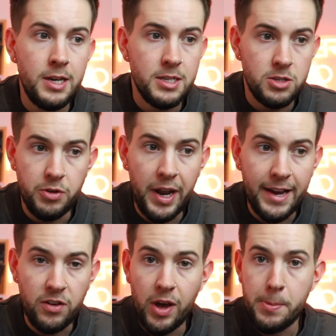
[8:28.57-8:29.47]
So
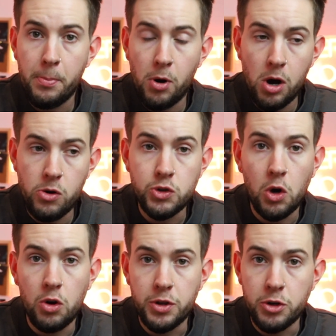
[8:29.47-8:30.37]
Nike Vapor Pros
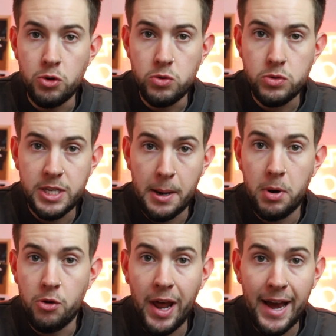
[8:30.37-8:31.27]
or the new
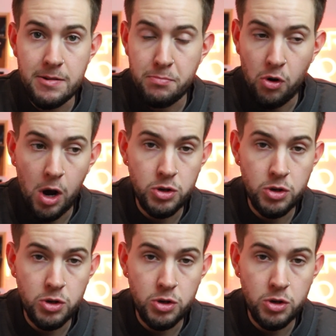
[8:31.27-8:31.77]
Tiempo 9 Pro,